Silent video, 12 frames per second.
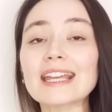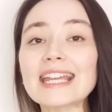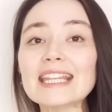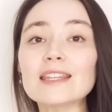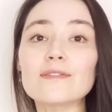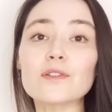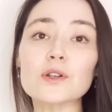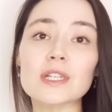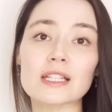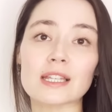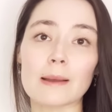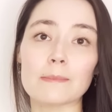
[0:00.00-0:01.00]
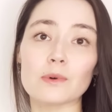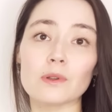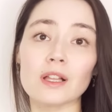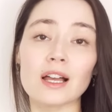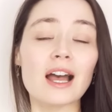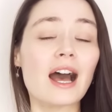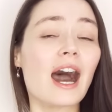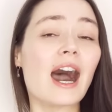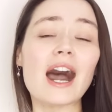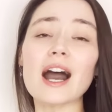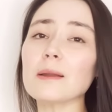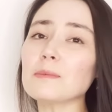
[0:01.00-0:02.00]
In the first example,
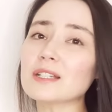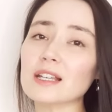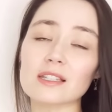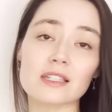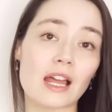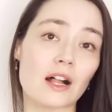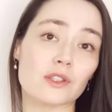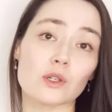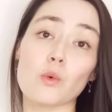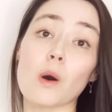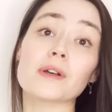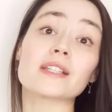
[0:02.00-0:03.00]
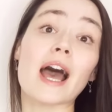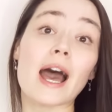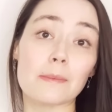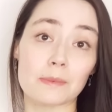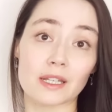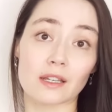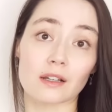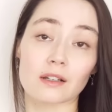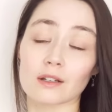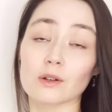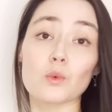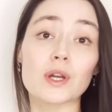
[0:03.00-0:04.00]
I'm just telling you what was happening
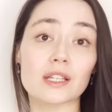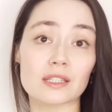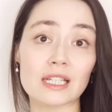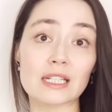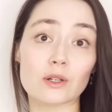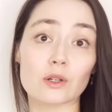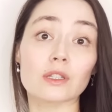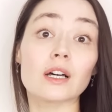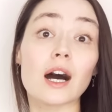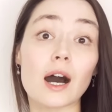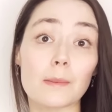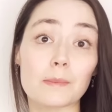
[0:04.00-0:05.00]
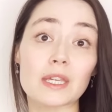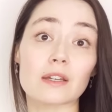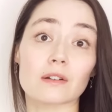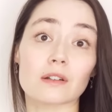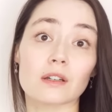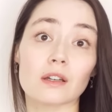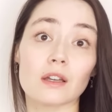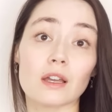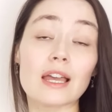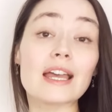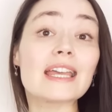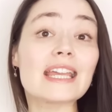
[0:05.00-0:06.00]
when a sea turtle appeared.
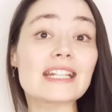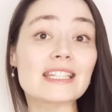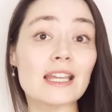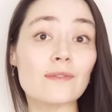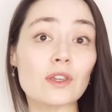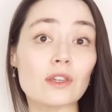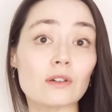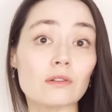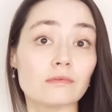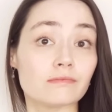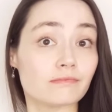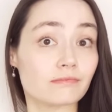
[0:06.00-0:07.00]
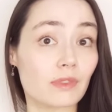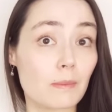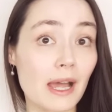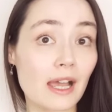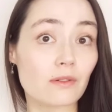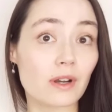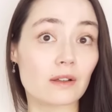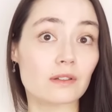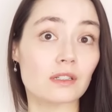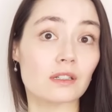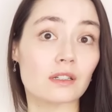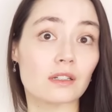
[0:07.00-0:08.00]
It's giving you the background.